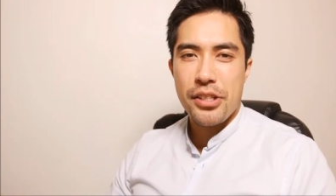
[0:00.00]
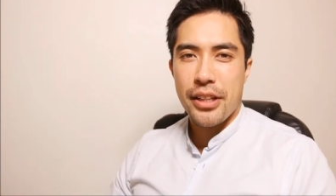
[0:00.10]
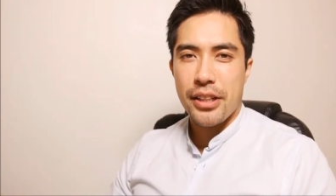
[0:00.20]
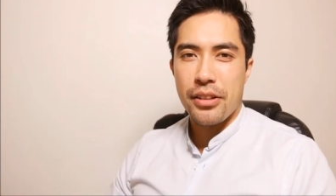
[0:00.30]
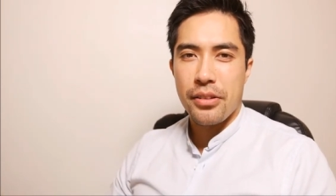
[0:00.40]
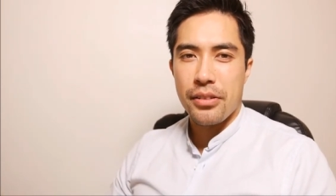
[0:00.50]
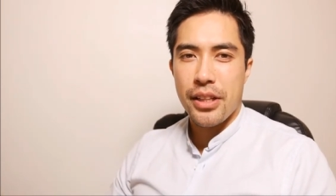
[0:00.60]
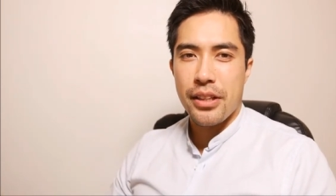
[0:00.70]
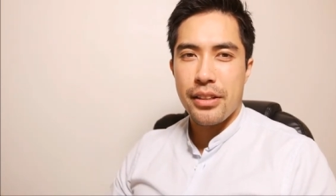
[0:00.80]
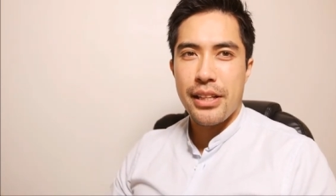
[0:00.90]
Like, you know,
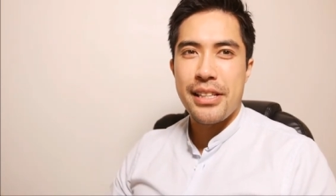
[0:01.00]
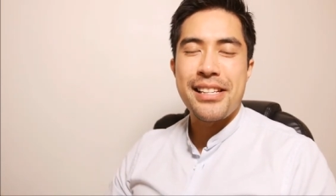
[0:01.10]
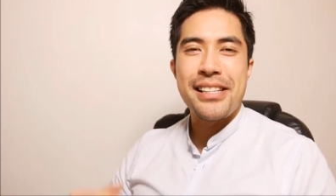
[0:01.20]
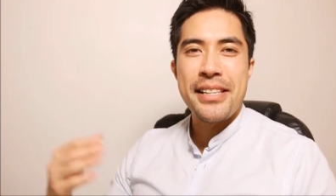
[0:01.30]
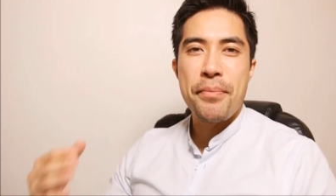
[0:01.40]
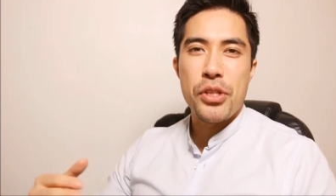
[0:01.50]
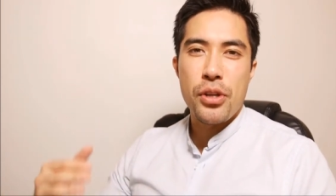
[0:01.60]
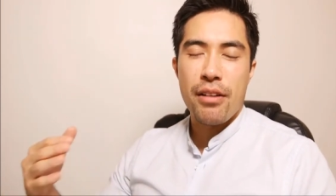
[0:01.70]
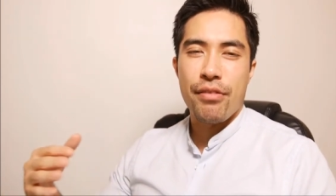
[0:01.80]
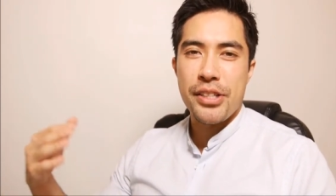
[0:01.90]
there, there's a limit to
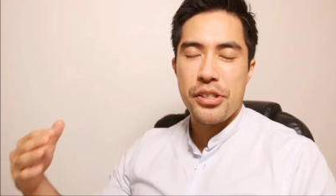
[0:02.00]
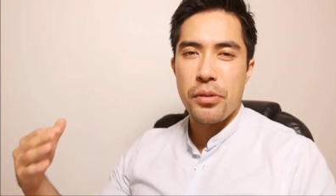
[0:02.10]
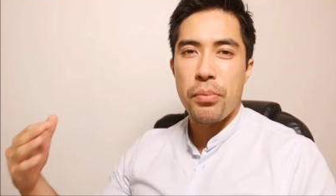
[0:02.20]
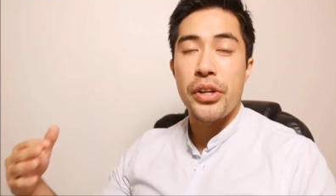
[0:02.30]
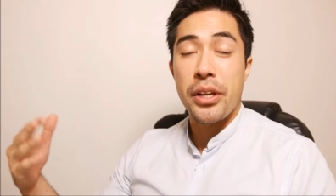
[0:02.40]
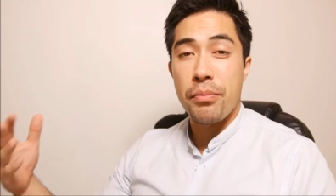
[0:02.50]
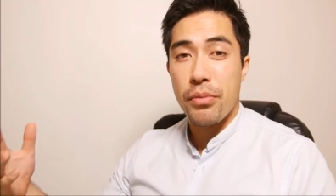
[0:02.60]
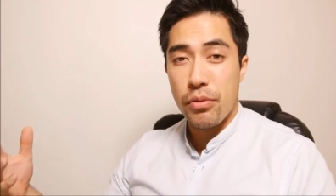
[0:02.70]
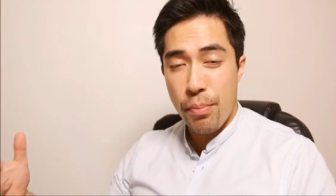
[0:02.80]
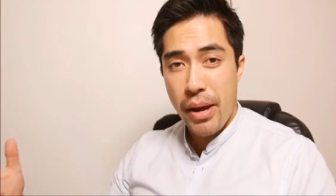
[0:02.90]
how fast your body can
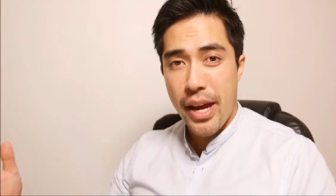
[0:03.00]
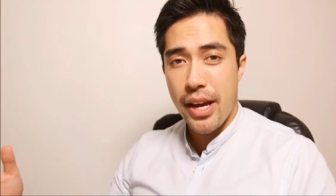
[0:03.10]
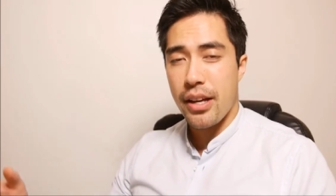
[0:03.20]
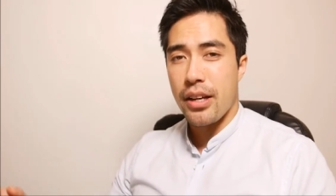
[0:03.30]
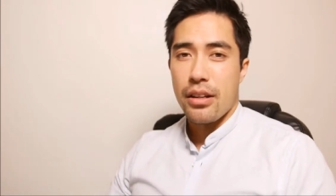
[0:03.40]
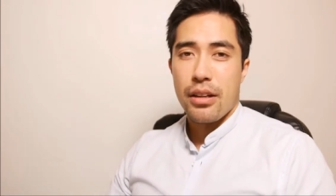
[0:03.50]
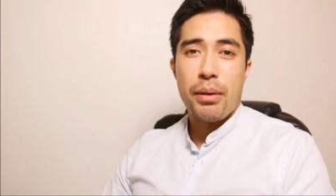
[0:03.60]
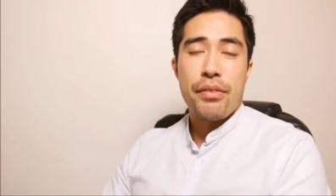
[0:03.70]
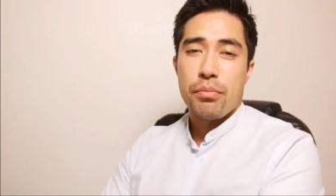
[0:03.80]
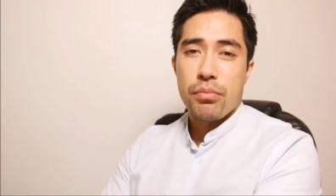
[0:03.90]
repair
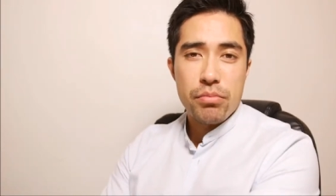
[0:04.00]
apart from,